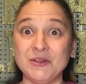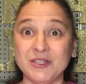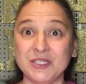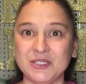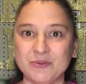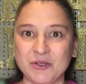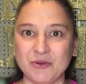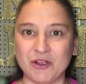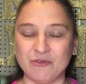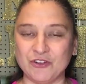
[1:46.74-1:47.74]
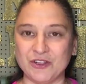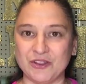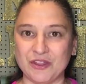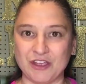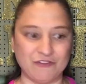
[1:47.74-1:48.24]
You can still be grateful
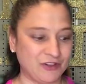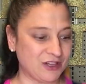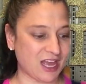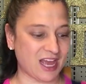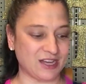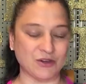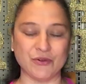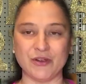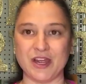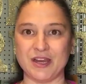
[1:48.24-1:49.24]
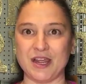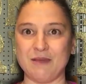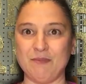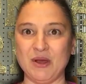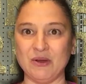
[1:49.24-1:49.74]
and thankful and create
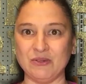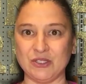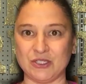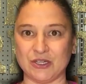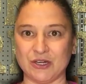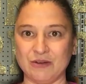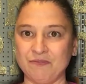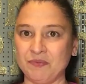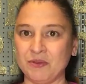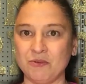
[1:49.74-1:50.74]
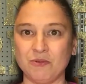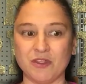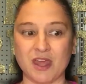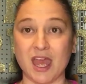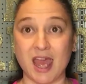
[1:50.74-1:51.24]
a poster with
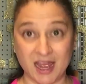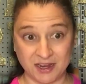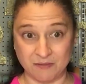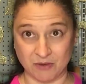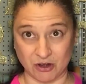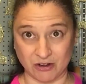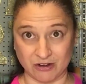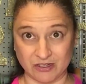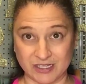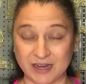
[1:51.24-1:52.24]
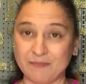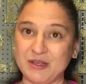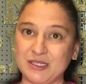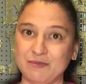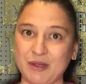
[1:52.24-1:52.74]
any markers and a
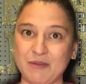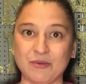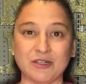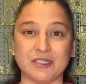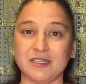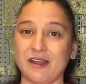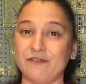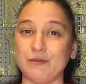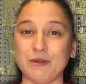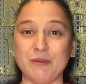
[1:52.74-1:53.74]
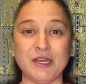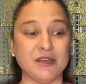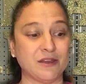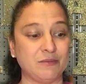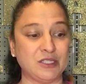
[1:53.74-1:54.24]
piece of paper. It doesn't have to be big,
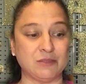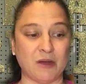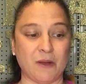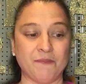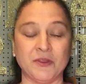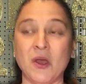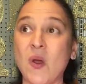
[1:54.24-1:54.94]
it could be small.